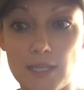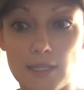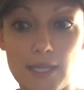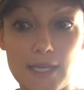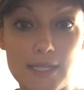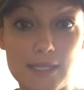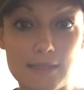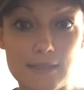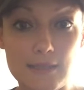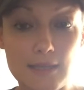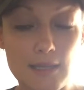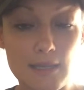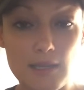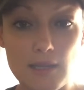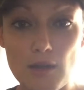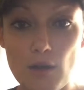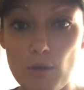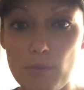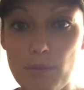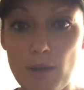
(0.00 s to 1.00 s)
like
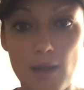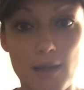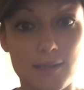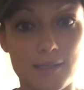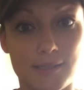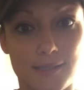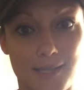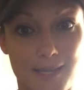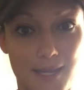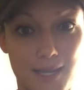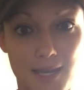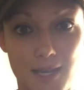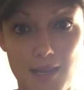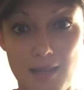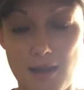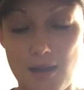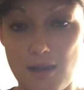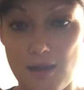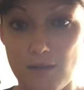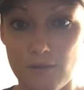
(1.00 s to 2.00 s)
CEO boss lady
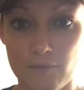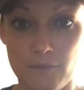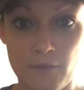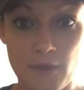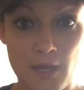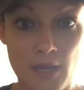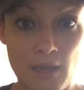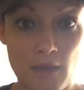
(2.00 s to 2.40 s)
of